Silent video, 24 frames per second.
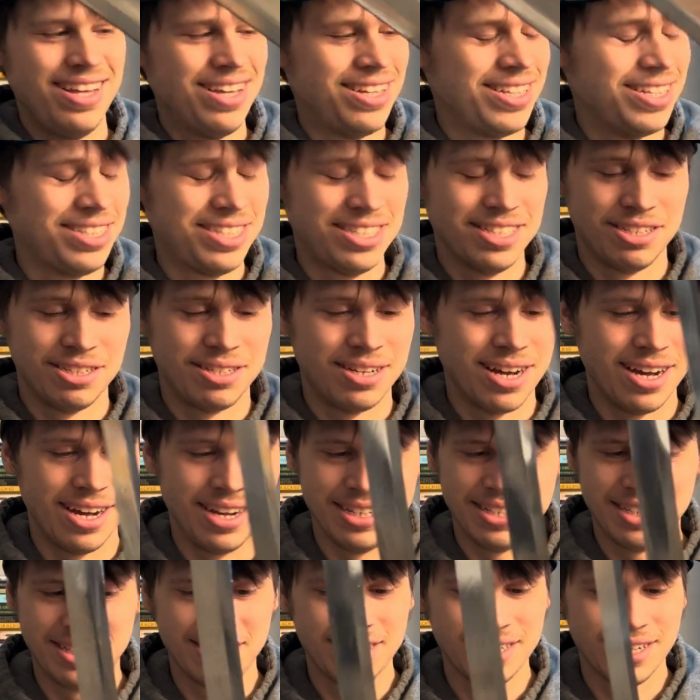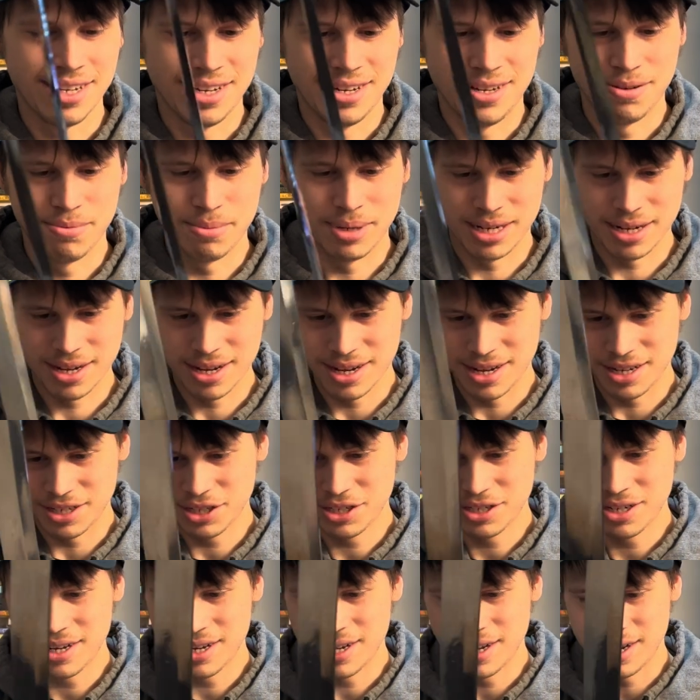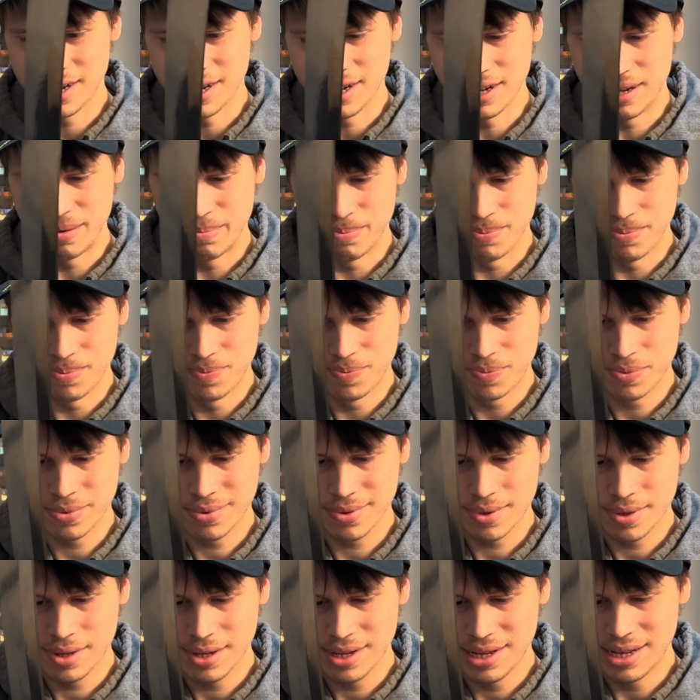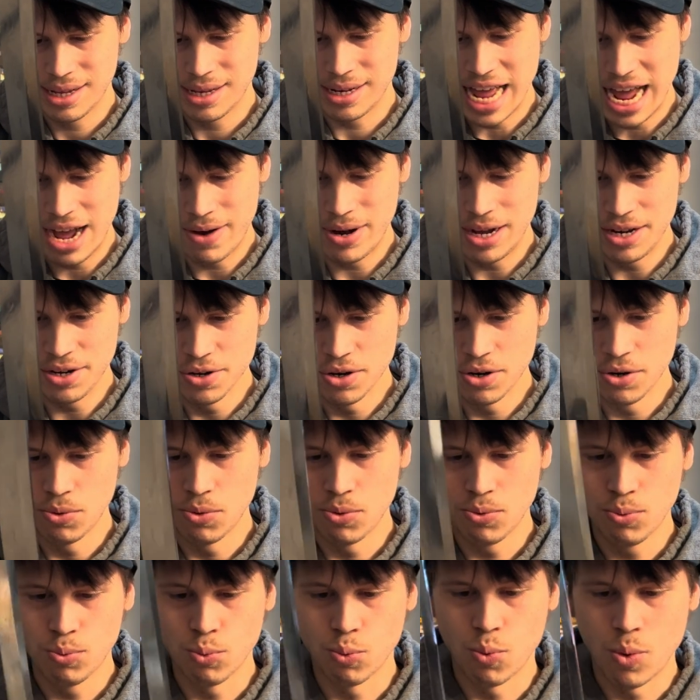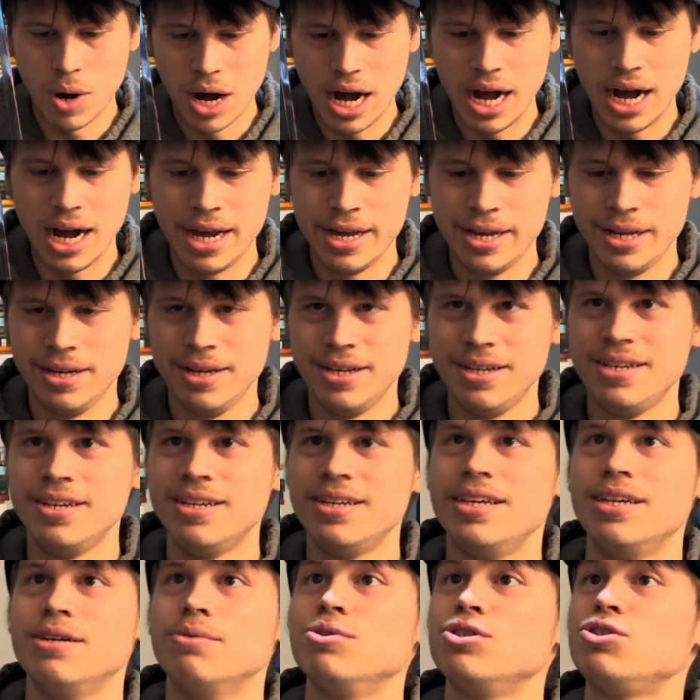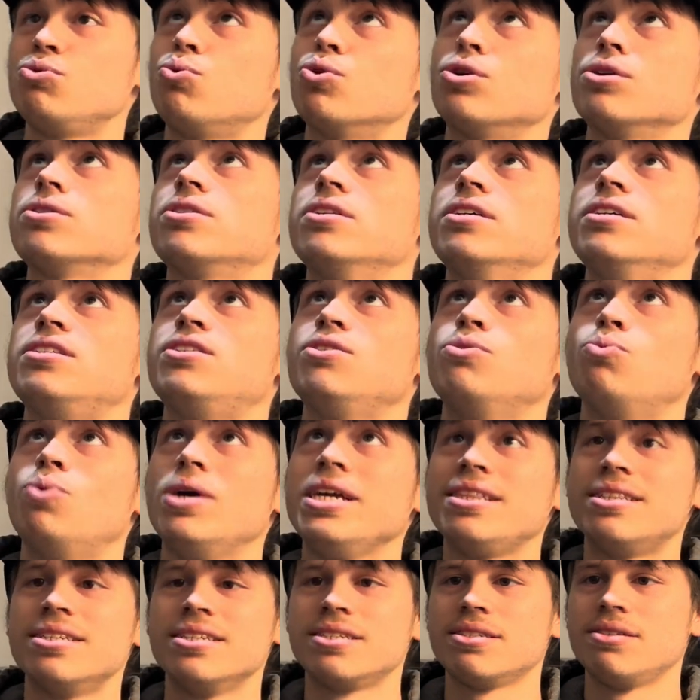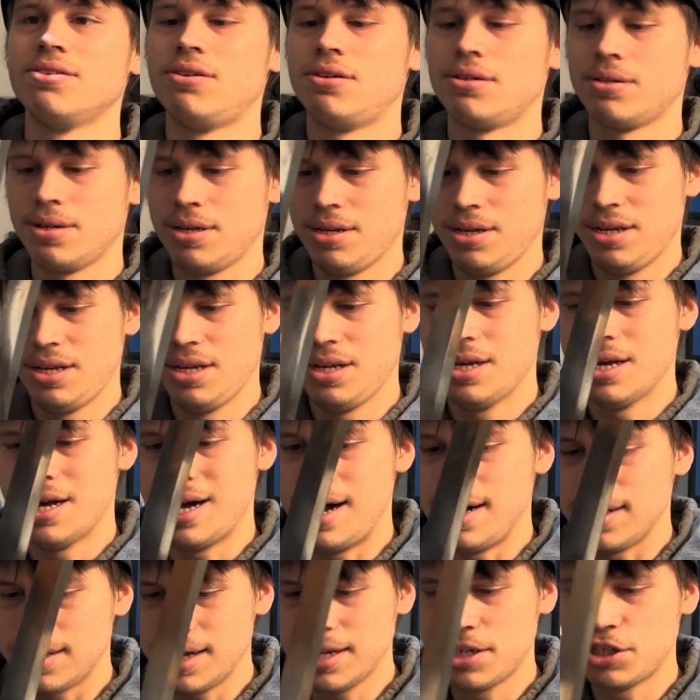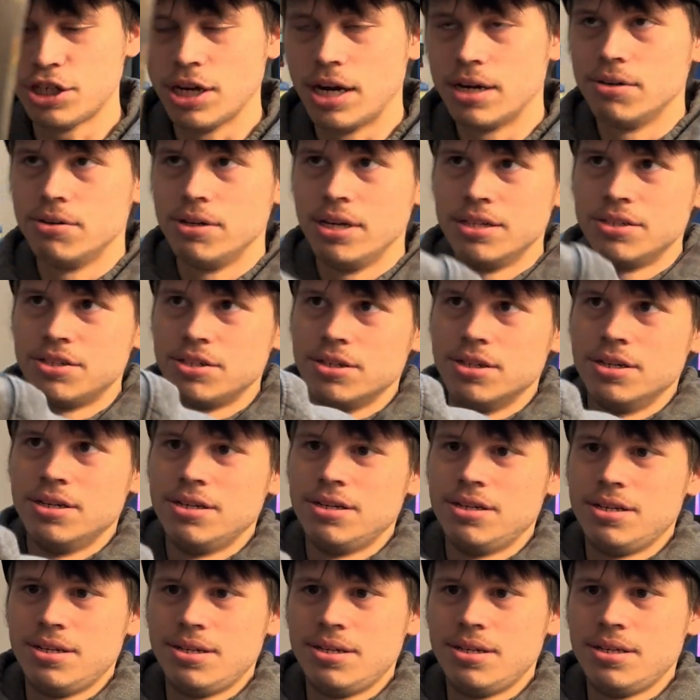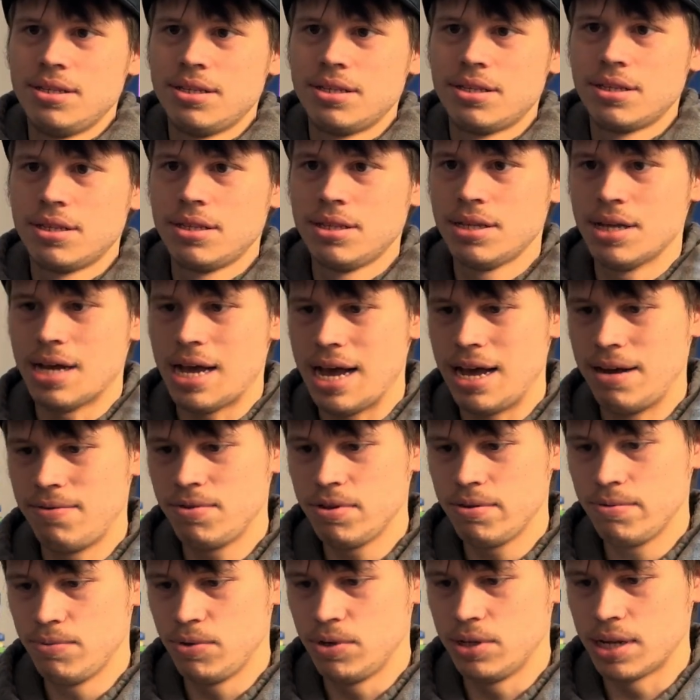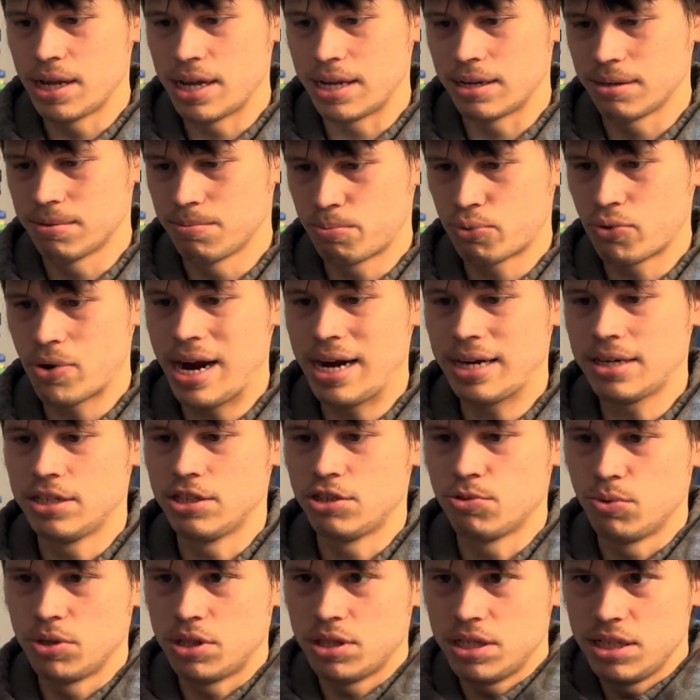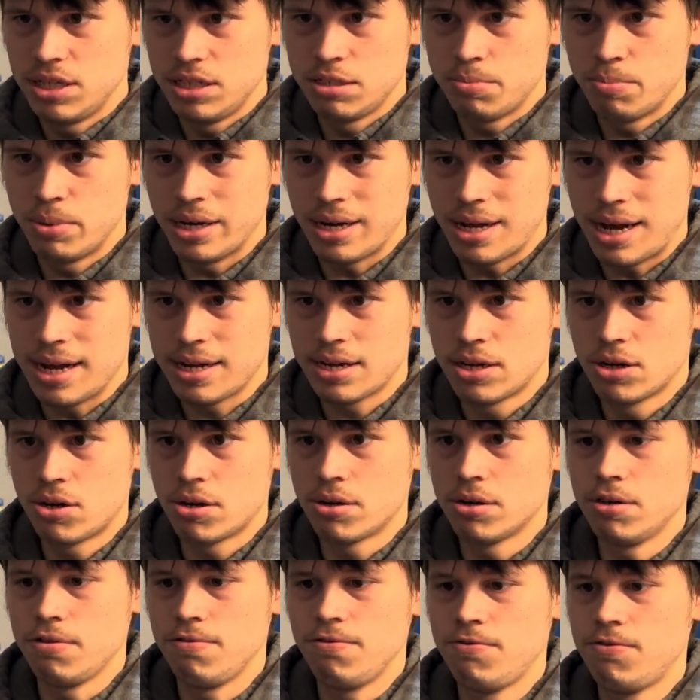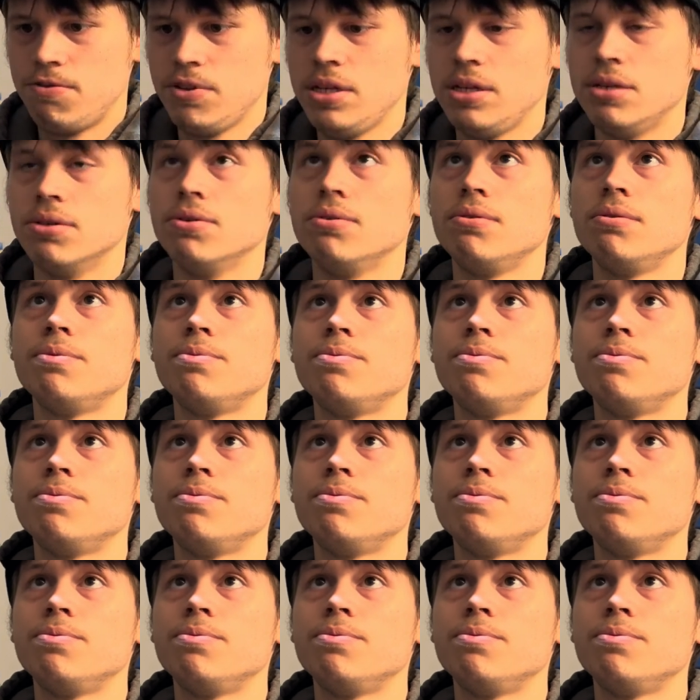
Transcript: This is nice. Oh my gosh. Now I know why it was worth it to wait this long. I like Shadow Dancer. I haven't even like practiced with these, but I can already feel